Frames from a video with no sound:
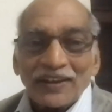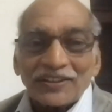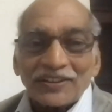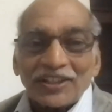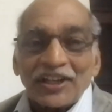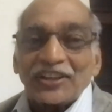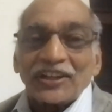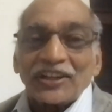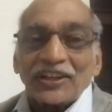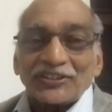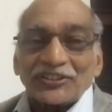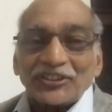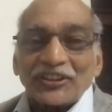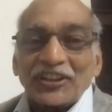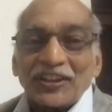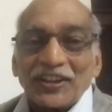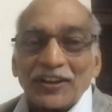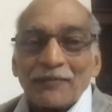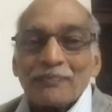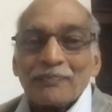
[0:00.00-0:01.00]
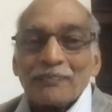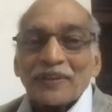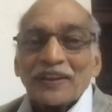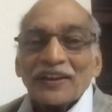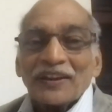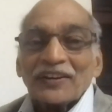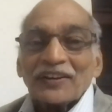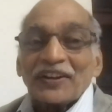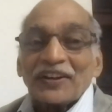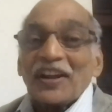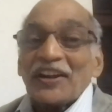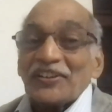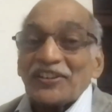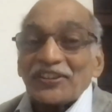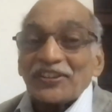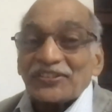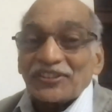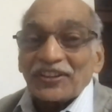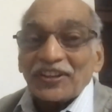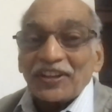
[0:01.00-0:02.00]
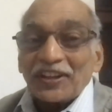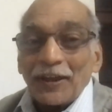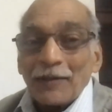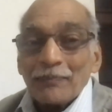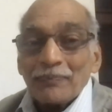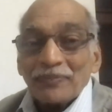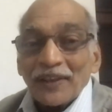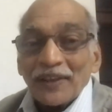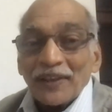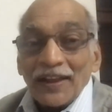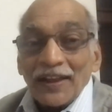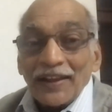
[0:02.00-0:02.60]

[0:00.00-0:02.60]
critical thinking, creative thinking,